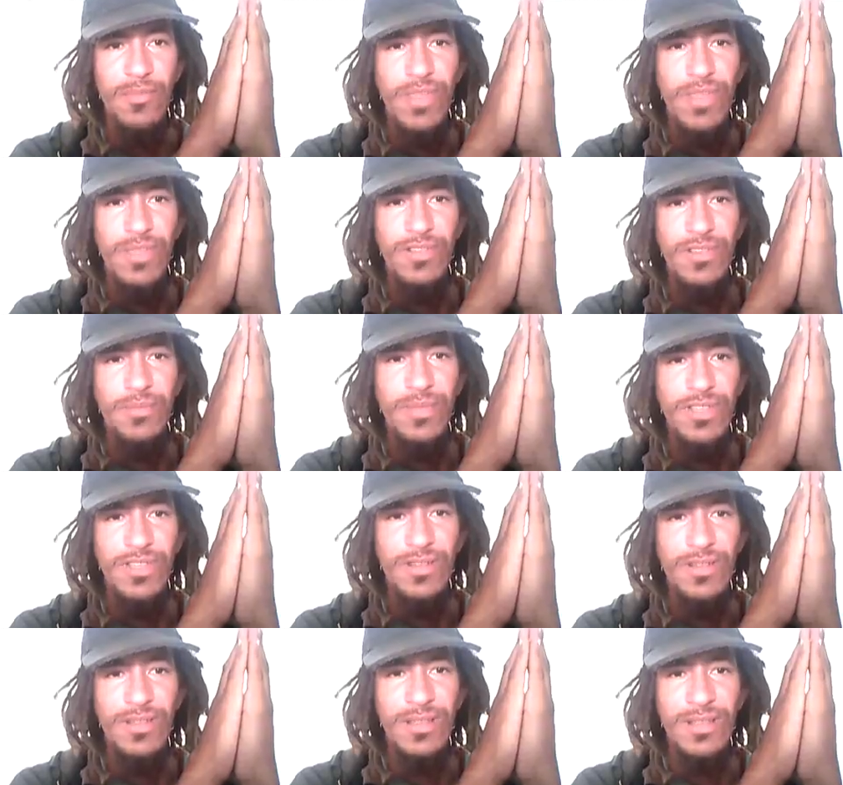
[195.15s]
Because you
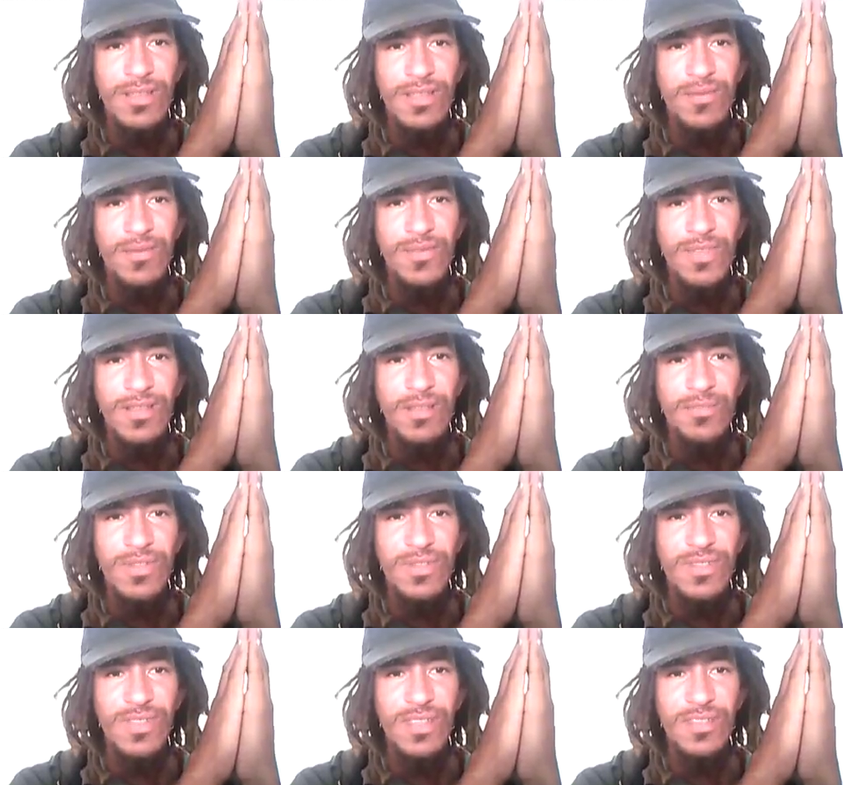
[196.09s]
put yourselves in a
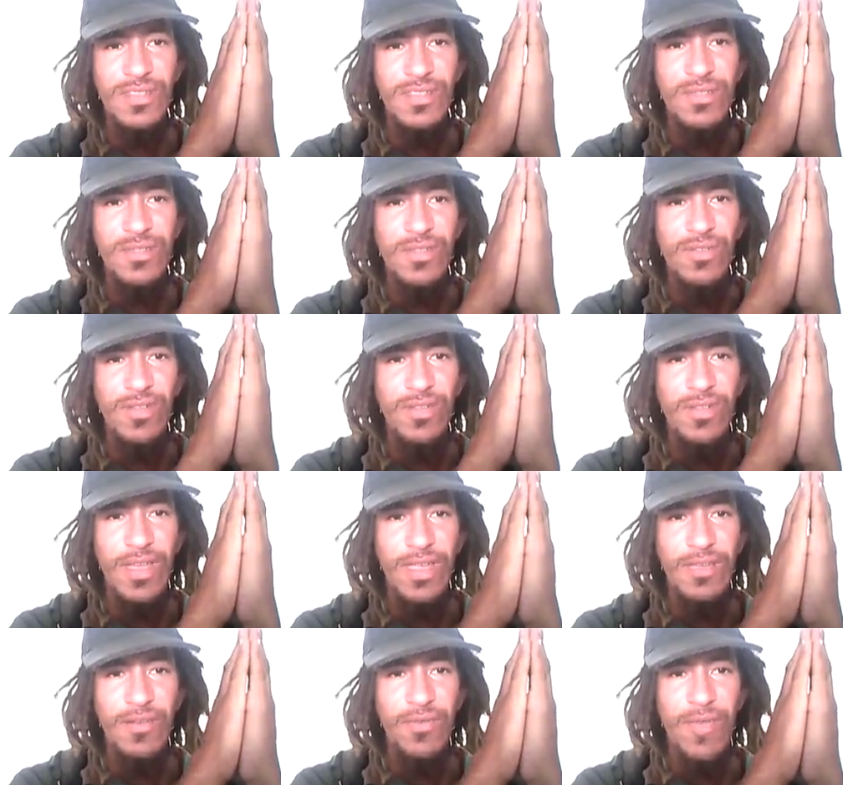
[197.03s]
position to look
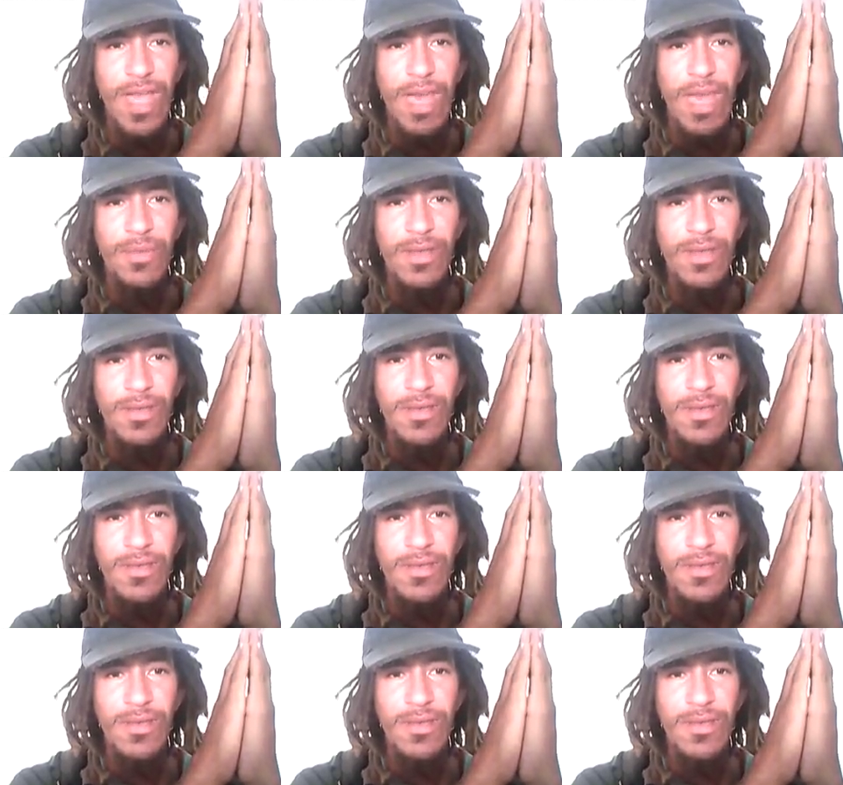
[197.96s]
like crap.